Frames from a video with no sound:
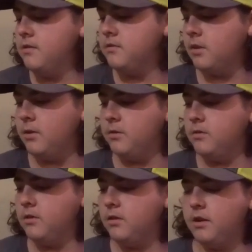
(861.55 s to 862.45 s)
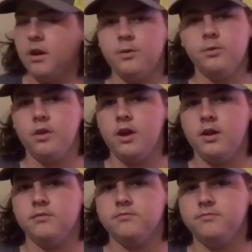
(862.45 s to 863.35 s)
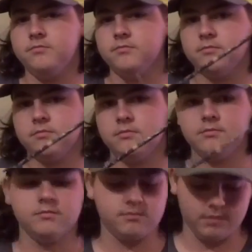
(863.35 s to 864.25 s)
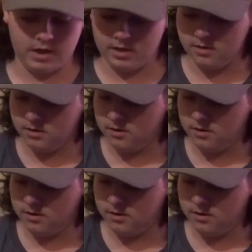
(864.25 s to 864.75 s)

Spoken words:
So I'll do that and